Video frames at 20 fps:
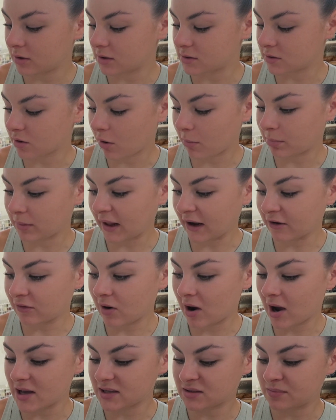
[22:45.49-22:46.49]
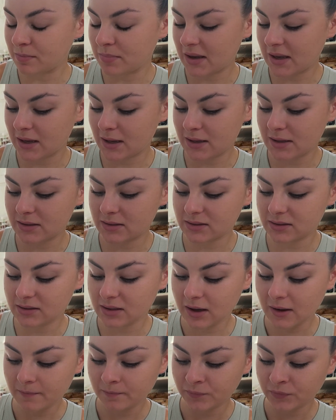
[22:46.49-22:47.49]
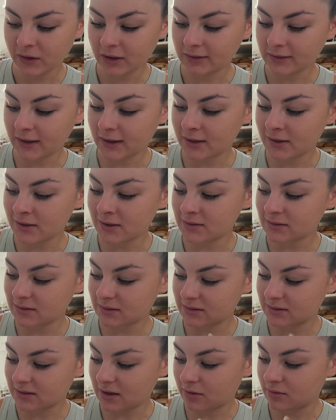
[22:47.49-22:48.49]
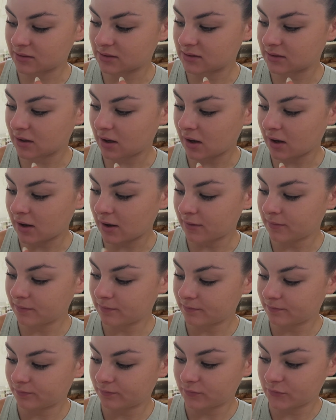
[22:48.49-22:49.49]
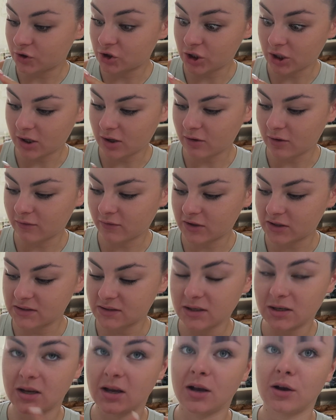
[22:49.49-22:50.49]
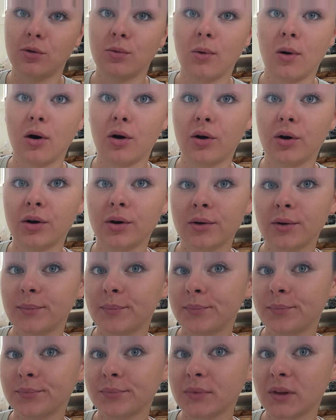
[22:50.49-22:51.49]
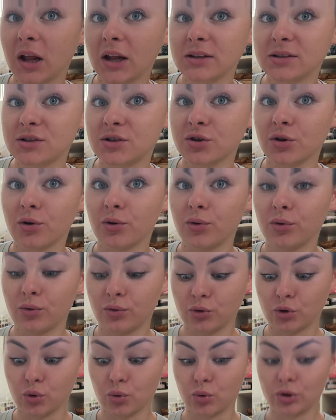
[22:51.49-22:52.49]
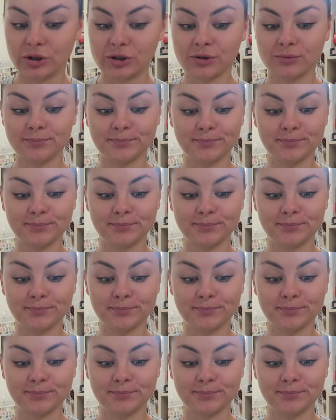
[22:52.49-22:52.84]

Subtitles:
It's got black rice, beans, lettuce, salsa, chicken obviously, and guac. It's so good.